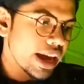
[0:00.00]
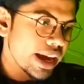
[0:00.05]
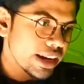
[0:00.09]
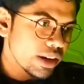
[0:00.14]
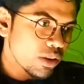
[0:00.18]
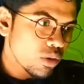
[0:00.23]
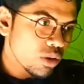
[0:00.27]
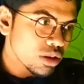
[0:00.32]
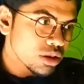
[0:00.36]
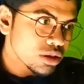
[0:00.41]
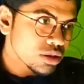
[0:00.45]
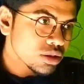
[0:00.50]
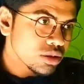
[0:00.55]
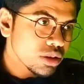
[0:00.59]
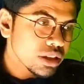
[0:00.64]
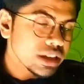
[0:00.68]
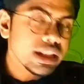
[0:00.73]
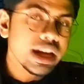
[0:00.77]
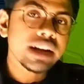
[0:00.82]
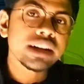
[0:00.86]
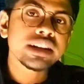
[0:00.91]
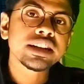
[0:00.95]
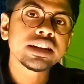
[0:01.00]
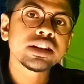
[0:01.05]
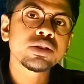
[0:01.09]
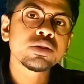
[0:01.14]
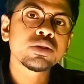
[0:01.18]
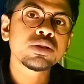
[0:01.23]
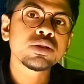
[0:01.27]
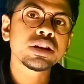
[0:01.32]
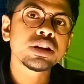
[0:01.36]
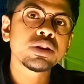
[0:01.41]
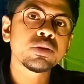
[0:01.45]
And also in
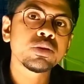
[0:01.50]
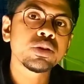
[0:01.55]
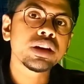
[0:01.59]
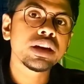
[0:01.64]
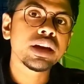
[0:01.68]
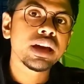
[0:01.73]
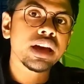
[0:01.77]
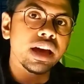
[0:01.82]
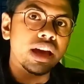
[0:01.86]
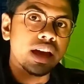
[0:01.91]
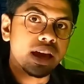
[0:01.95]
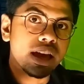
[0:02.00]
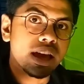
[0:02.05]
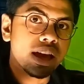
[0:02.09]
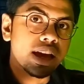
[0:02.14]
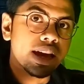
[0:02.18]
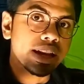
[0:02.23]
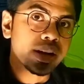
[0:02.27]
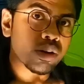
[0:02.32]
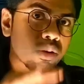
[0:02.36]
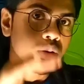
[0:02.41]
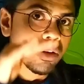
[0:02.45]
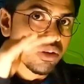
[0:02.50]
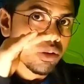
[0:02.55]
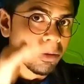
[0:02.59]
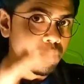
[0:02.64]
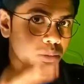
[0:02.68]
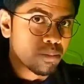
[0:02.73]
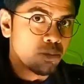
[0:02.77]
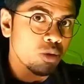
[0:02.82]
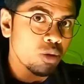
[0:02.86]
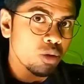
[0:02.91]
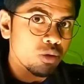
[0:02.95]
RTL coding we can go
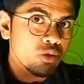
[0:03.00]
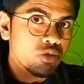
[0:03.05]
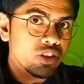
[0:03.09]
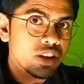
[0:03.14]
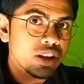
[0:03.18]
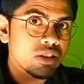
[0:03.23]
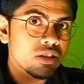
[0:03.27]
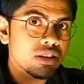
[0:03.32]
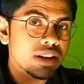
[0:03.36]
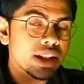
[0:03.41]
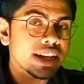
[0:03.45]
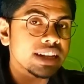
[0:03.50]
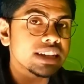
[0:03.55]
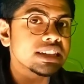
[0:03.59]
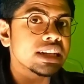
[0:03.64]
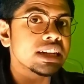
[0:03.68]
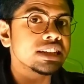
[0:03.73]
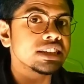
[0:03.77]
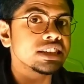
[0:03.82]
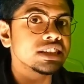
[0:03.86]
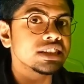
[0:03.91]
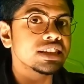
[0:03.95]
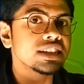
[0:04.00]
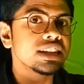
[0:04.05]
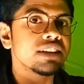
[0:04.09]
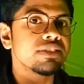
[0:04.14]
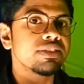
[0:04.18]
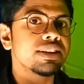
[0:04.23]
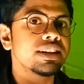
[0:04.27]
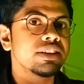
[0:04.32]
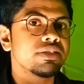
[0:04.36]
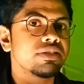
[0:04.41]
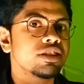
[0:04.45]
more below, like transistor
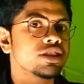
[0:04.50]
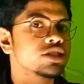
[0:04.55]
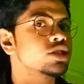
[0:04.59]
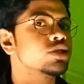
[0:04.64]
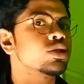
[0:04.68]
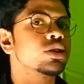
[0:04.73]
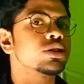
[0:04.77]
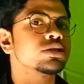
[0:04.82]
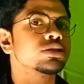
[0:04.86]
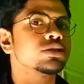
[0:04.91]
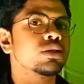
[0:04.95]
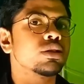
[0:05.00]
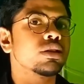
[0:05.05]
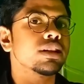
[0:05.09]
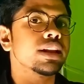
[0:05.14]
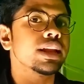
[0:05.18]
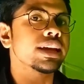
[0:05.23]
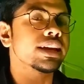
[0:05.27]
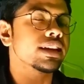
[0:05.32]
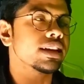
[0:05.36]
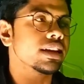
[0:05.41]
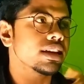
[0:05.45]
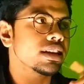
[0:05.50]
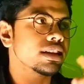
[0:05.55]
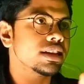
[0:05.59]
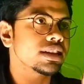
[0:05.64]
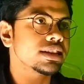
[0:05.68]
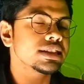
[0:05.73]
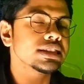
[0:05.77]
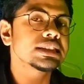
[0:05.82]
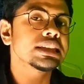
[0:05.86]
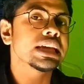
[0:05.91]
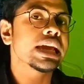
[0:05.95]
level definition also, like
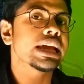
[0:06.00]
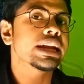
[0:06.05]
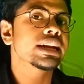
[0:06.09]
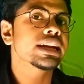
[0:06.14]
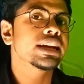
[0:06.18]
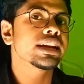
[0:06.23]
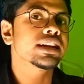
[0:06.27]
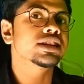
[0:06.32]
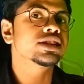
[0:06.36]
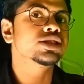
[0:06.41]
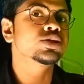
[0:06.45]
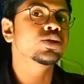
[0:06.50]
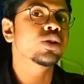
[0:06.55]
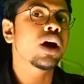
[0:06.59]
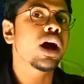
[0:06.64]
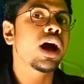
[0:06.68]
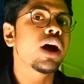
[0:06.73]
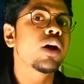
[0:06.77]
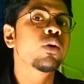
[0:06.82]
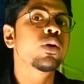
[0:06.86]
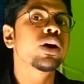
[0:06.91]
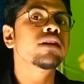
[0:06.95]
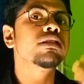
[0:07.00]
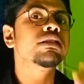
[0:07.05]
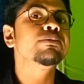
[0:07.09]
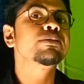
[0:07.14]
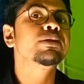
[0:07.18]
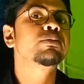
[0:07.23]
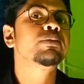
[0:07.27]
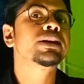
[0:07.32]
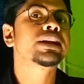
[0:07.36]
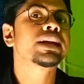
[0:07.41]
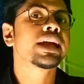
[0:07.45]
this is the AND gate, so how I'll
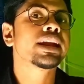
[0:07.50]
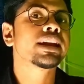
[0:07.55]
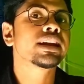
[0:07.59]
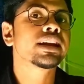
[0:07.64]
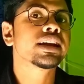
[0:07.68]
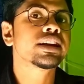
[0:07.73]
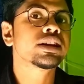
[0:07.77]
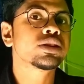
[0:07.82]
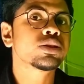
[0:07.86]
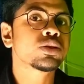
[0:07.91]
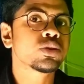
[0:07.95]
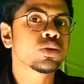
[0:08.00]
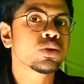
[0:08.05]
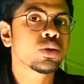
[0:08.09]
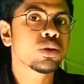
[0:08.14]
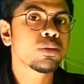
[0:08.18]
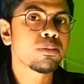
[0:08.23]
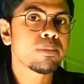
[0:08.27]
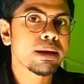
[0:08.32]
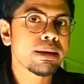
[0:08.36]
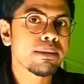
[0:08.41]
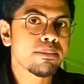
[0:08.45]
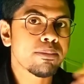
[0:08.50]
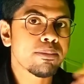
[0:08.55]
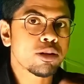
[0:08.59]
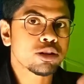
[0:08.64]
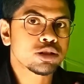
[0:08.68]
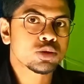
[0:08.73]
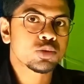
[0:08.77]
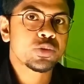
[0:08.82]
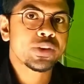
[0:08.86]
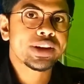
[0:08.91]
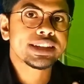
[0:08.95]
implement AND gate through my
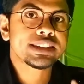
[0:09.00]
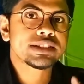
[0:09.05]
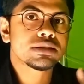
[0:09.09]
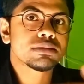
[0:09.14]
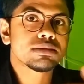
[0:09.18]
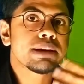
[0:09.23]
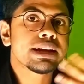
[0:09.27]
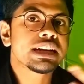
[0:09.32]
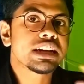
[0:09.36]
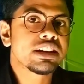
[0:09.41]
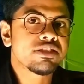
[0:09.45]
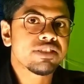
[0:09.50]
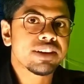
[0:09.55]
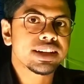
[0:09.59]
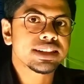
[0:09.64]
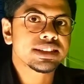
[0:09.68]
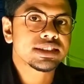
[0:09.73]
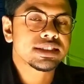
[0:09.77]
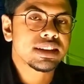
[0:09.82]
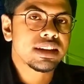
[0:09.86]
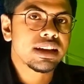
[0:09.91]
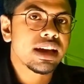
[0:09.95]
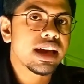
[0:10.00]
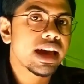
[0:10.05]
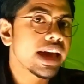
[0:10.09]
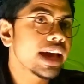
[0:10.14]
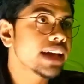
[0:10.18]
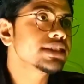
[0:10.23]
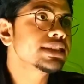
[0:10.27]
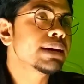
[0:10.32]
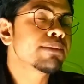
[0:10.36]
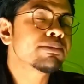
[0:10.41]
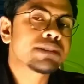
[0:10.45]
MOSFET, my device.
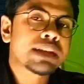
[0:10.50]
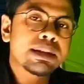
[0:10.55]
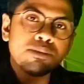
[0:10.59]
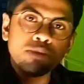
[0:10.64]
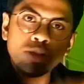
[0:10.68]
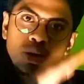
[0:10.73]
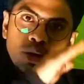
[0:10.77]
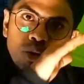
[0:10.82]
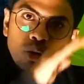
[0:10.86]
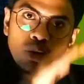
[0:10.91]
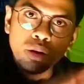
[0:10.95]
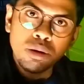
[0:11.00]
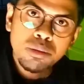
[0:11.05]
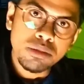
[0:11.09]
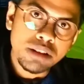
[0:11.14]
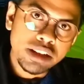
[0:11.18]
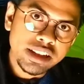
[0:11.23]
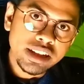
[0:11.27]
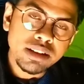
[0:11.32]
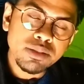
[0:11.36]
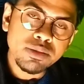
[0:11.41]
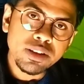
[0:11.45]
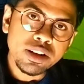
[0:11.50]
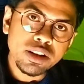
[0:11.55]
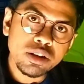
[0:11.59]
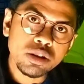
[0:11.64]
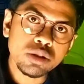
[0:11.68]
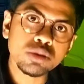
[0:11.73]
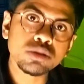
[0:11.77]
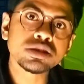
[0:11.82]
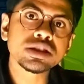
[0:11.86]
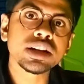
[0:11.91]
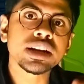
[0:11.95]
And sometimes we go little
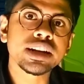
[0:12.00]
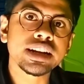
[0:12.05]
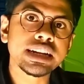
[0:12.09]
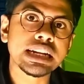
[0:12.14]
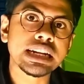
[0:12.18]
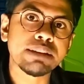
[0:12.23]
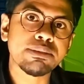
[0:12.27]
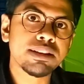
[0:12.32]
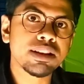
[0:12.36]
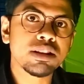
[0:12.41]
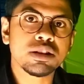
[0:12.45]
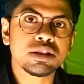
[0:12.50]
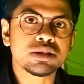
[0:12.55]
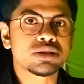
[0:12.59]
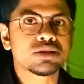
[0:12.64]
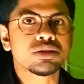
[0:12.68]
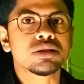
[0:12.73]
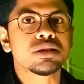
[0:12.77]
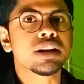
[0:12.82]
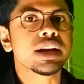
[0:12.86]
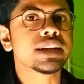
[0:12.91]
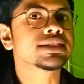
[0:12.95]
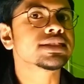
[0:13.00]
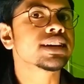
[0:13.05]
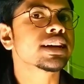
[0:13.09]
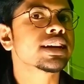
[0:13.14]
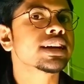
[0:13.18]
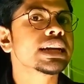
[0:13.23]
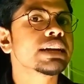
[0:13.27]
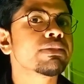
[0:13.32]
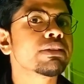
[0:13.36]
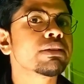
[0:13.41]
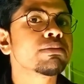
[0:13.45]
below to circuit level also, and
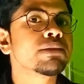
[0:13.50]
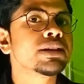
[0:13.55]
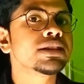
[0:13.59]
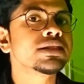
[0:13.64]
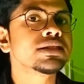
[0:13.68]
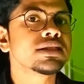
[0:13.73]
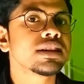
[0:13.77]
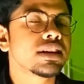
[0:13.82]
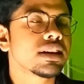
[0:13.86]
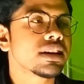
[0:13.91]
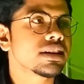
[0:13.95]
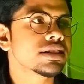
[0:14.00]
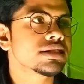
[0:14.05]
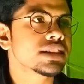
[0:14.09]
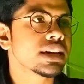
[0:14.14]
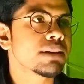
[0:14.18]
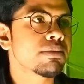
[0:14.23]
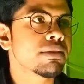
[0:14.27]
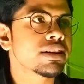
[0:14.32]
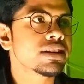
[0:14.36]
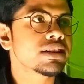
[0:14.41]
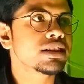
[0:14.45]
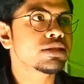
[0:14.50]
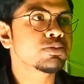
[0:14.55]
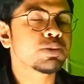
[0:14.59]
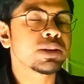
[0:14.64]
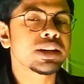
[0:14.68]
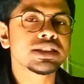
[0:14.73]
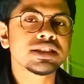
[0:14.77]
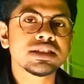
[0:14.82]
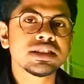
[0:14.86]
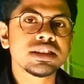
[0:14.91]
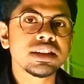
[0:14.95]
circuit level means some other
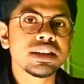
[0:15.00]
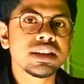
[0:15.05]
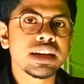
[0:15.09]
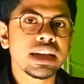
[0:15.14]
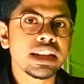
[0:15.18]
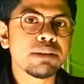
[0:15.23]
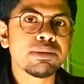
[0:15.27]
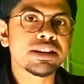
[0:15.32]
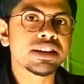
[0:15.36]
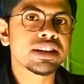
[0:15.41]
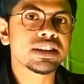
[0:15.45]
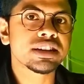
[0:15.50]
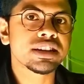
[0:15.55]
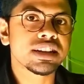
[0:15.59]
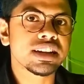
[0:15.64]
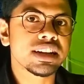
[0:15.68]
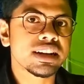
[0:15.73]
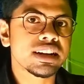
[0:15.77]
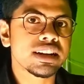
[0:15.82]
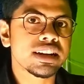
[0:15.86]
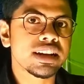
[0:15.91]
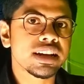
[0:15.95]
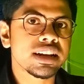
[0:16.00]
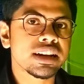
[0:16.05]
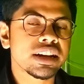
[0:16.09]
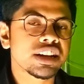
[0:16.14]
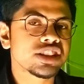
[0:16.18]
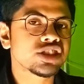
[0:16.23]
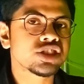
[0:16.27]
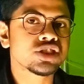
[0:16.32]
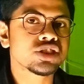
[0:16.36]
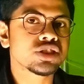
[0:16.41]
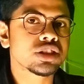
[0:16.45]
parasitic element are there, like
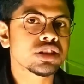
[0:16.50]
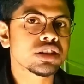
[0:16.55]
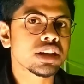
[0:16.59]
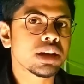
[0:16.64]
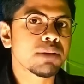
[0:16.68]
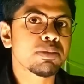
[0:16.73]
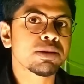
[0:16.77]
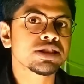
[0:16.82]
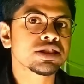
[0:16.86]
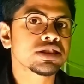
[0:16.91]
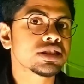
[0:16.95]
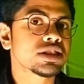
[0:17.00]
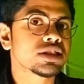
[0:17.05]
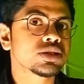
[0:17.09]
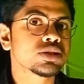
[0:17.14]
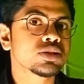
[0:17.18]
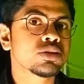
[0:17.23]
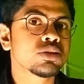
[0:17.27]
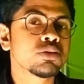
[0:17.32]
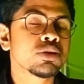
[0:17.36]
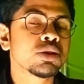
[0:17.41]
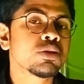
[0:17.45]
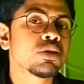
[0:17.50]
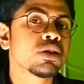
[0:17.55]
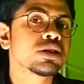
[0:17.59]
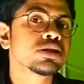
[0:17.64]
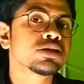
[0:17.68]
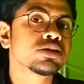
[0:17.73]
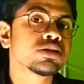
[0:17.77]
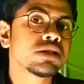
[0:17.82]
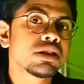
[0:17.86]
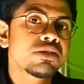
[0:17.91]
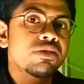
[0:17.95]
resistor, capacitor, so we
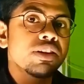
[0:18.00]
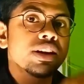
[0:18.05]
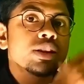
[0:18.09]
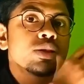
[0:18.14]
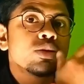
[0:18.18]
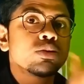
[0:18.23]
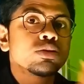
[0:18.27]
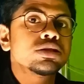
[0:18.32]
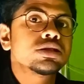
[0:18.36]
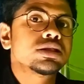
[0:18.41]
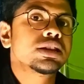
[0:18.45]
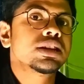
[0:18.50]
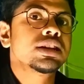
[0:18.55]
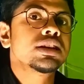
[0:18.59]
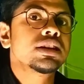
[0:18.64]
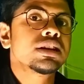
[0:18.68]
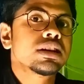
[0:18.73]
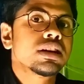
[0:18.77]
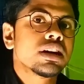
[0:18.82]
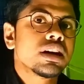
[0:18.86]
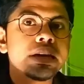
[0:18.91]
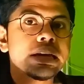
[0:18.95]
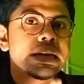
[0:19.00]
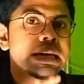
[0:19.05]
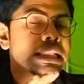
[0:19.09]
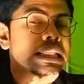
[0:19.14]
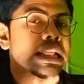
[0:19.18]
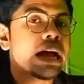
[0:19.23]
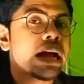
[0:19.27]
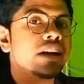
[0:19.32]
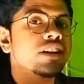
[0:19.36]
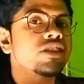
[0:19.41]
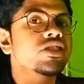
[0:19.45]
also define those things.
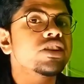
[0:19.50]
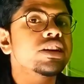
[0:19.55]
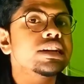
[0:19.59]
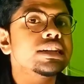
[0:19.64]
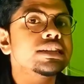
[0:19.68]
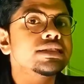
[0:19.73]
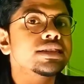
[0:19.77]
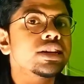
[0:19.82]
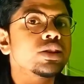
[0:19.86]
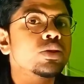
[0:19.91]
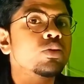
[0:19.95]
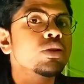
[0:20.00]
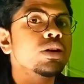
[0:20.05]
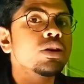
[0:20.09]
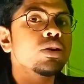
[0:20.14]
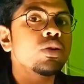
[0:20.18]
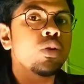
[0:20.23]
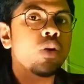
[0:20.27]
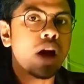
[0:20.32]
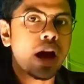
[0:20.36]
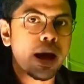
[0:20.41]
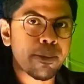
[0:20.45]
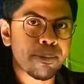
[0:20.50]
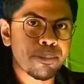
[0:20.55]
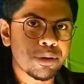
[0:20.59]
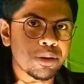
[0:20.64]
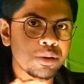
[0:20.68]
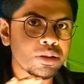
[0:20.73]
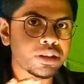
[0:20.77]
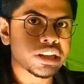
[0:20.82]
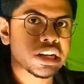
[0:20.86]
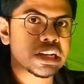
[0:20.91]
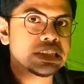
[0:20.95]
In RTL design we go up
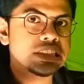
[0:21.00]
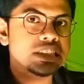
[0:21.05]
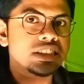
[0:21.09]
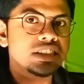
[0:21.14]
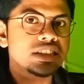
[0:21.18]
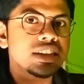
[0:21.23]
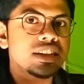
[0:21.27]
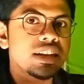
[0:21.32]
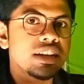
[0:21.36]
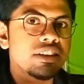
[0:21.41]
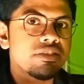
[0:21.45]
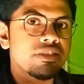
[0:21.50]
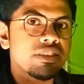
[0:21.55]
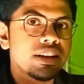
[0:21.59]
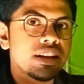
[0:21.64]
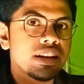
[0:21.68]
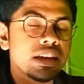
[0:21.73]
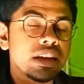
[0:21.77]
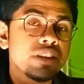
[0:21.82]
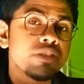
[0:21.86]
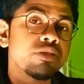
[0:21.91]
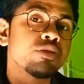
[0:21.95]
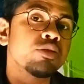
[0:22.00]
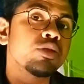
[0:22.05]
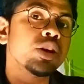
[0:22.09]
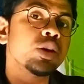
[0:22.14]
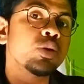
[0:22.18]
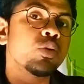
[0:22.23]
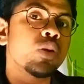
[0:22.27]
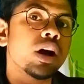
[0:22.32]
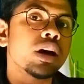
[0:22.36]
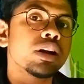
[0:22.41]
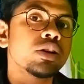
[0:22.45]
to transistor level if
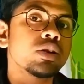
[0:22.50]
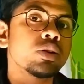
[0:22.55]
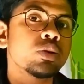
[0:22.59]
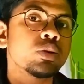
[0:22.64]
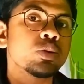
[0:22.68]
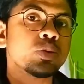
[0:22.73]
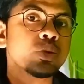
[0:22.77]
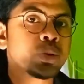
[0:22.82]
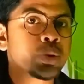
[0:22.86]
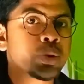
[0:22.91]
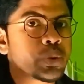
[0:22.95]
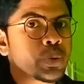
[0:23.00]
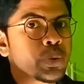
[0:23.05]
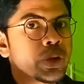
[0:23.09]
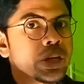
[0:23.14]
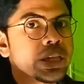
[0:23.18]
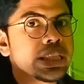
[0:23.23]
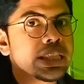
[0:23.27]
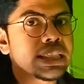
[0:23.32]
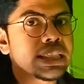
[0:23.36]
we want to tweak